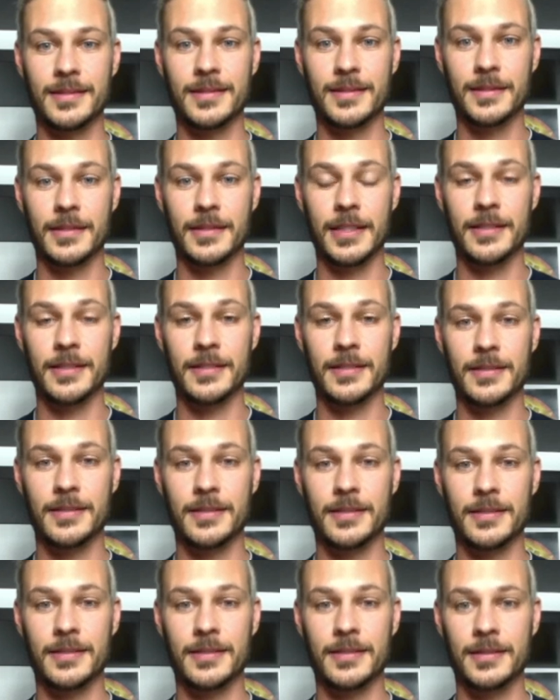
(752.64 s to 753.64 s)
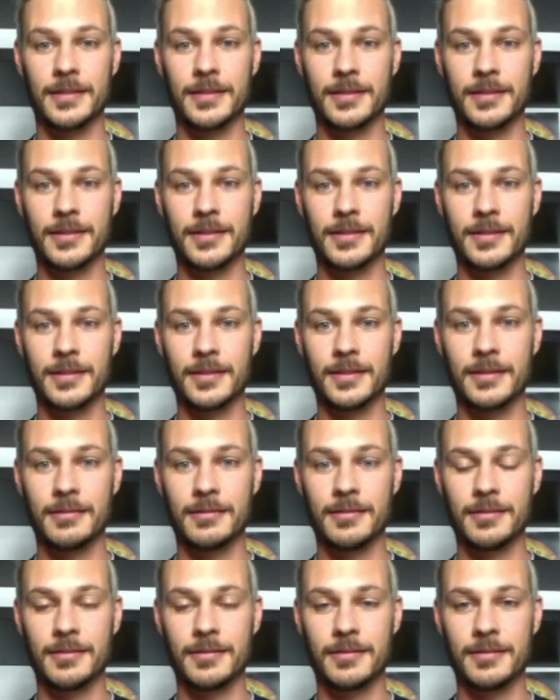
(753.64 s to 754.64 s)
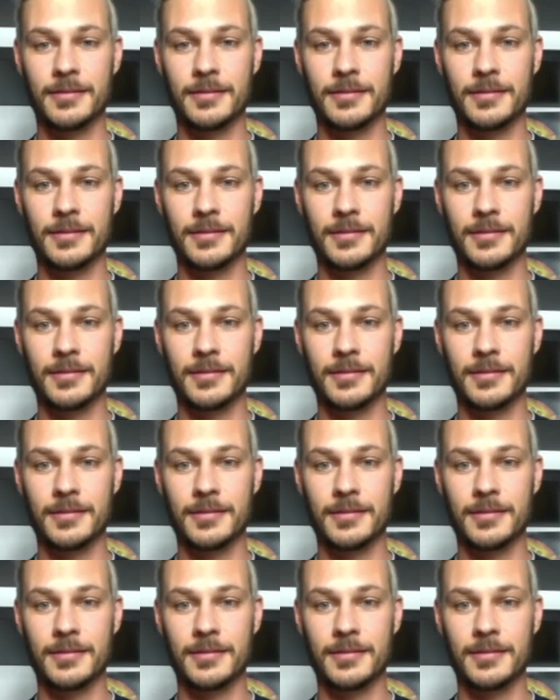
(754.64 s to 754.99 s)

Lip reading: (not speaking)